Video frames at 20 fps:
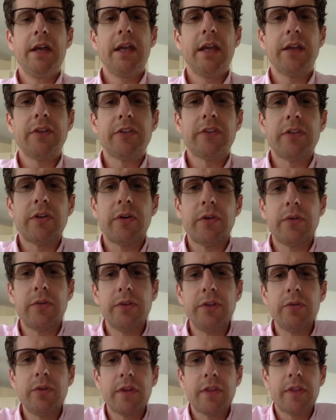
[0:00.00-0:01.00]
And so
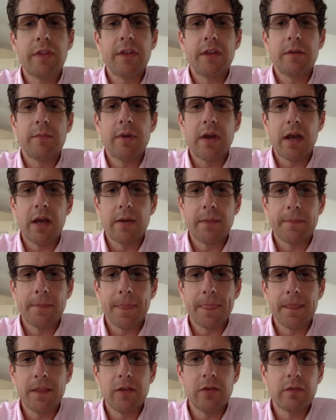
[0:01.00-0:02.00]
you can think about
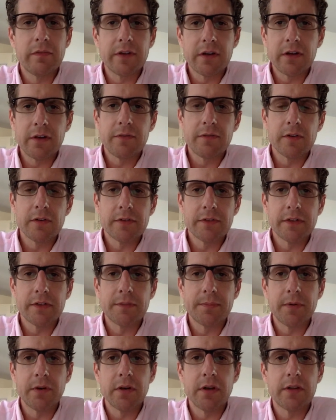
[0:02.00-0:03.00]
your very first
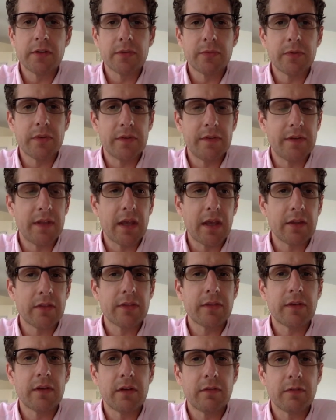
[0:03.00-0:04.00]
experience with
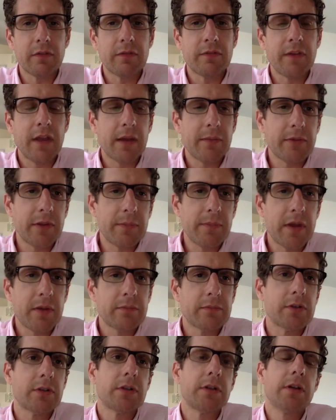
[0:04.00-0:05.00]
death of a family
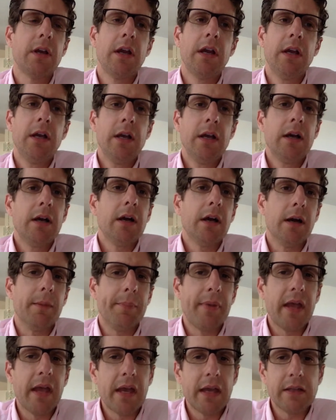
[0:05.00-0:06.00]
member, a
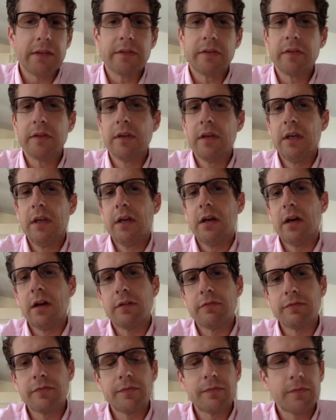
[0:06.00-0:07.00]
pet, a
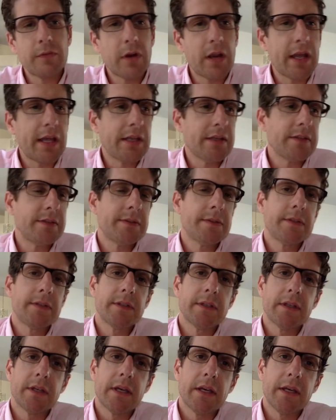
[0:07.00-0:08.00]
friend,
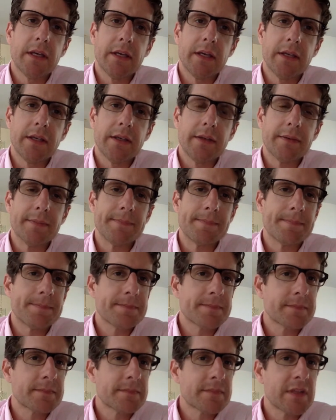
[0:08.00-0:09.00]

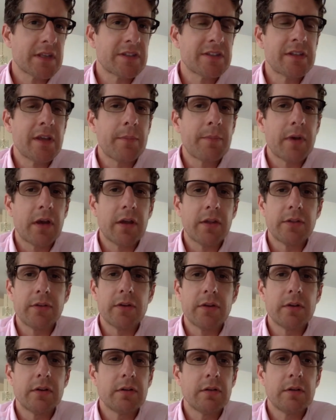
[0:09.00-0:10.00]
some
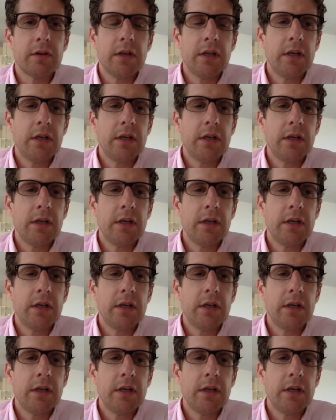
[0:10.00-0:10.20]
other